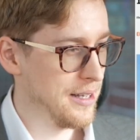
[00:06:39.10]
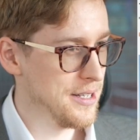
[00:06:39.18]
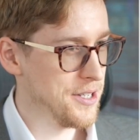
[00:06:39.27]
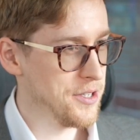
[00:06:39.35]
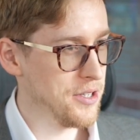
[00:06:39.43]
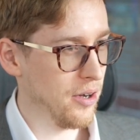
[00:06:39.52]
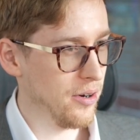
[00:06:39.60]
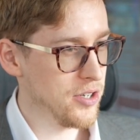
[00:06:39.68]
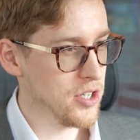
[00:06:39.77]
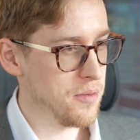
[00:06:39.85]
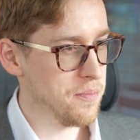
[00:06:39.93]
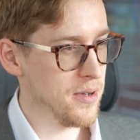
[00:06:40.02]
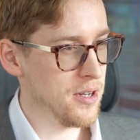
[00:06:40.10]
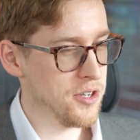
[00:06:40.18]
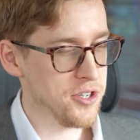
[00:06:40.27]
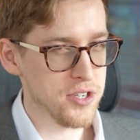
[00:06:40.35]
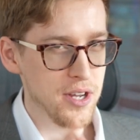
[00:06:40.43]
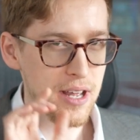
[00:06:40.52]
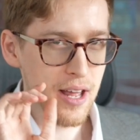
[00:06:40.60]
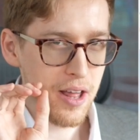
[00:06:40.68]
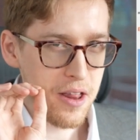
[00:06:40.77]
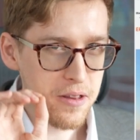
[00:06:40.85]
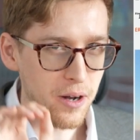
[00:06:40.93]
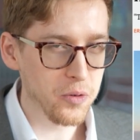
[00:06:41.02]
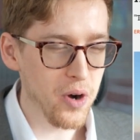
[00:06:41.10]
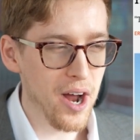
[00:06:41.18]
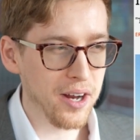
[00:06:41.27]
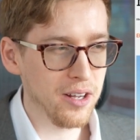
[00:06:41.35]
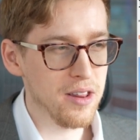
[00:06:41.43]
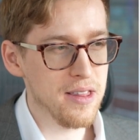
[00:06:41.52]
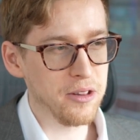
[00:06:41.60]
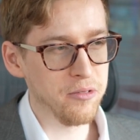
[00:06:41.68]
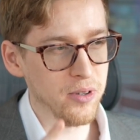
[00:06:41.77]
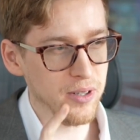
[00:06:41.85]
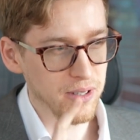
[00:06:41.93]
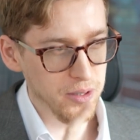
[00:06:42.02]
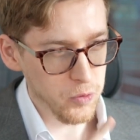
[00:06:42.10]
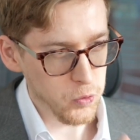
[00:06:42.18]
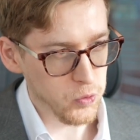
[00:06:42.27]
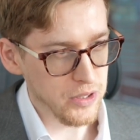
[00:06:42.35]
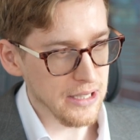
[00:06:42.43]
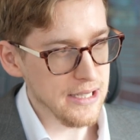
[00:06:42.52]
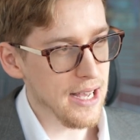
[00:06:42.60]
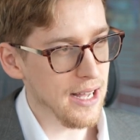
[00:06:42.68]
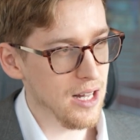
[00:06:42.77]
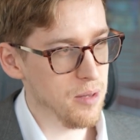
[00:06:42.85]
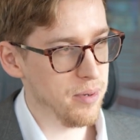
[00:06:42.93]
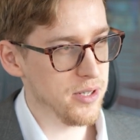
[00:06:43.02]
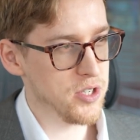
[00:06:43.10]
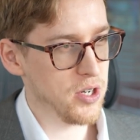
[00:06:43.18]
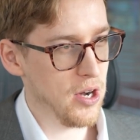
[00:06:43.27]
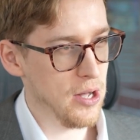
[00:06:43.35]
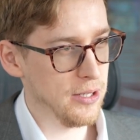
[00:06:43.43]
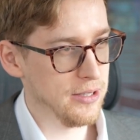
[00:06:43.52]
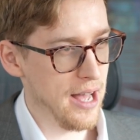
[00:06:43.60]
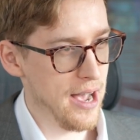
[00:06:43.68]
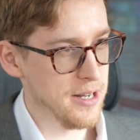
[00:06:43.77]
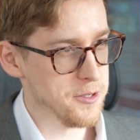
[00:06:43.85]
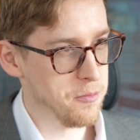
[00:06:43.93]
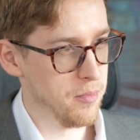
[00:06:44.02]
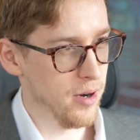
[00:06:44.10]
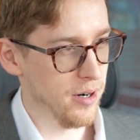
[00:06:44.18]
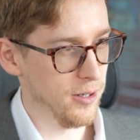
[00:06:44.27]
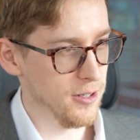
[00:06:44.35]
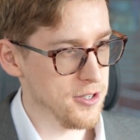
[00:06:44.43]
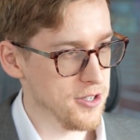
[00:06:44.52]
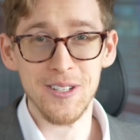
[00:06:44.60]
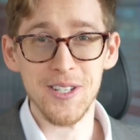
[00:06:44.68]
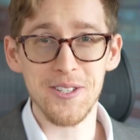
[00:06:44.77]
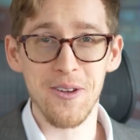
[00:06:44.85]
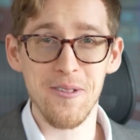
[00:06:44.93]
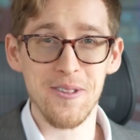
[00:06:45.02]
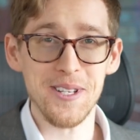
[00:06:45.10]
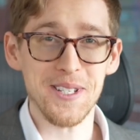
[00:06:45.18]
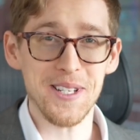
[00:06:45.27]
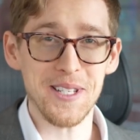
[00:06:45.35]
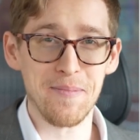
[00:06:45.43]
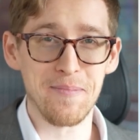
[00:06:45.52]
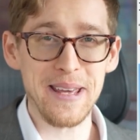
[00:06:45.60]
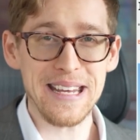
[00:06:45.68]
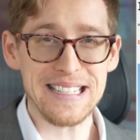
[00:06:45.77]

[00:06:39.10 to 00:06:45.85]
Starship is the rocket that will really help us colonize Mars. So this is a big